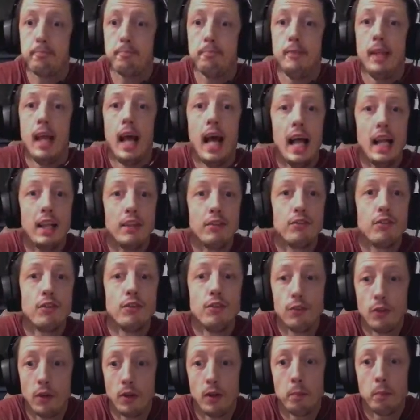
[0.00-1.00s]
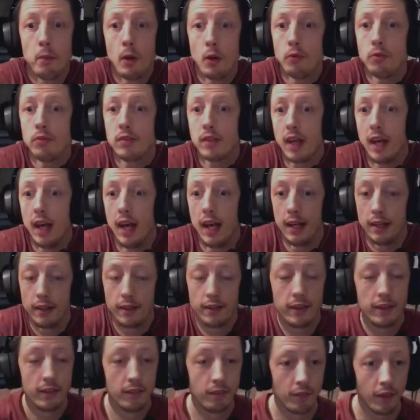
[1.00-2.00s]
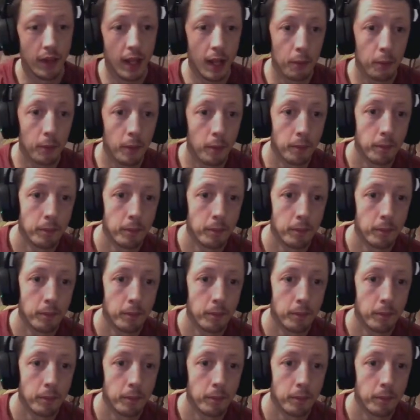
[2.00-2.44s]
answers on a postcard for that one.